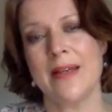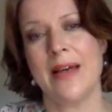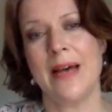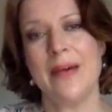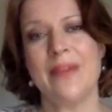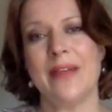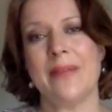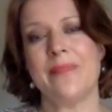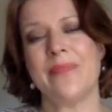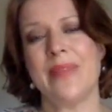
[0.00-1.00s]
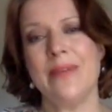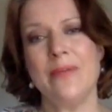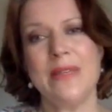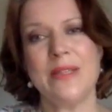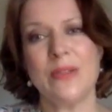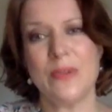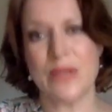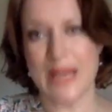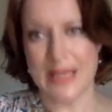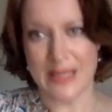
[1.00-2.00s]
However, if we do
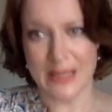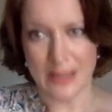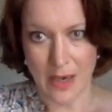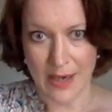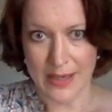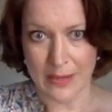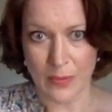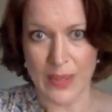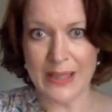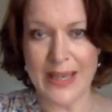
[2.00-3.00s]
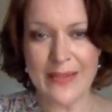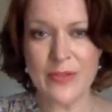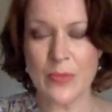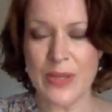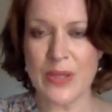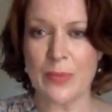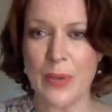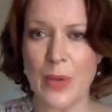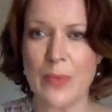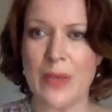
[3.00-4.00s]
take this line, we are left with the
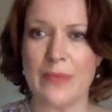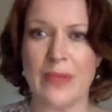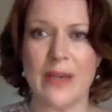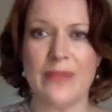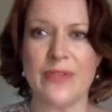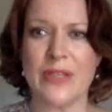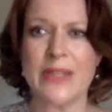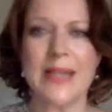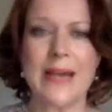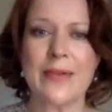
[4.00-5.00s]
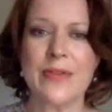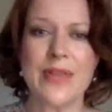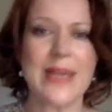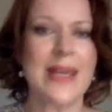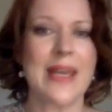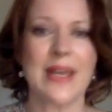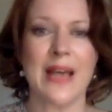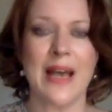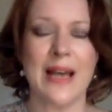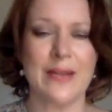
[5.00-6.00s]
problem of just how thinking
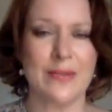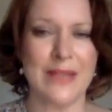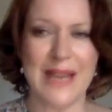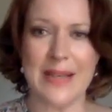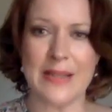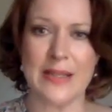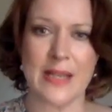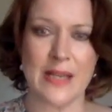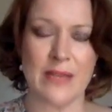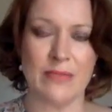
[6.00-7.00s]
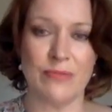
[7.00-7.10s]
and reality